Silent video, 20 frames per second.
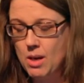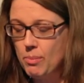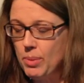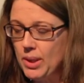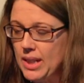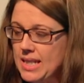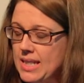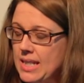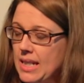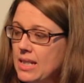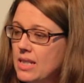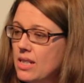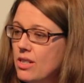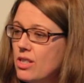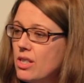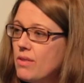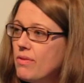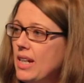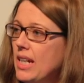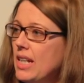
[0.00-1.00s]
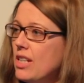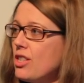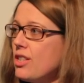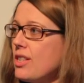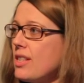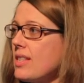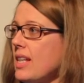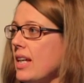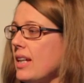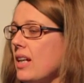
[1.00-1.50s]
But at 6 years of age,
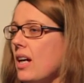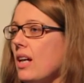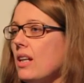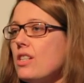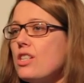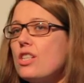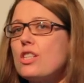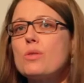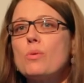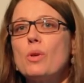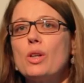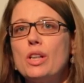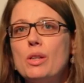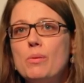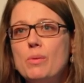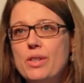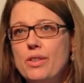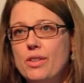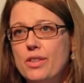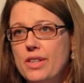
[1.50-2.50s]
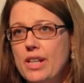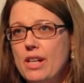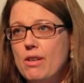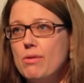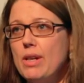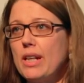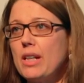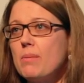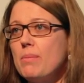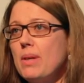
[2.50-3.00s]
the psychologist working with her there
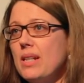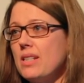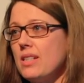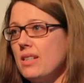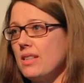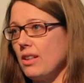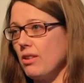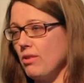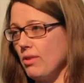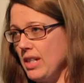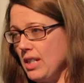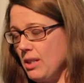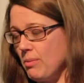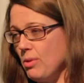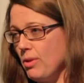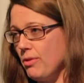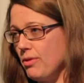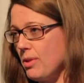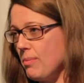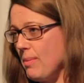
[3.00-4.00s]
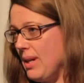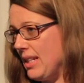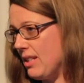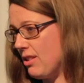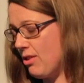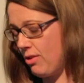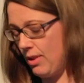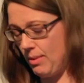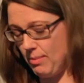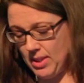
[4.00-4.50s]
recommended that Grace move to
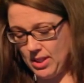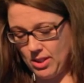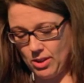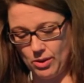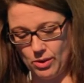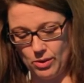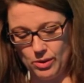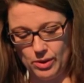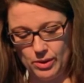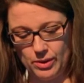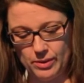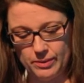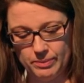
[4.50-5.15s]
mainstream school.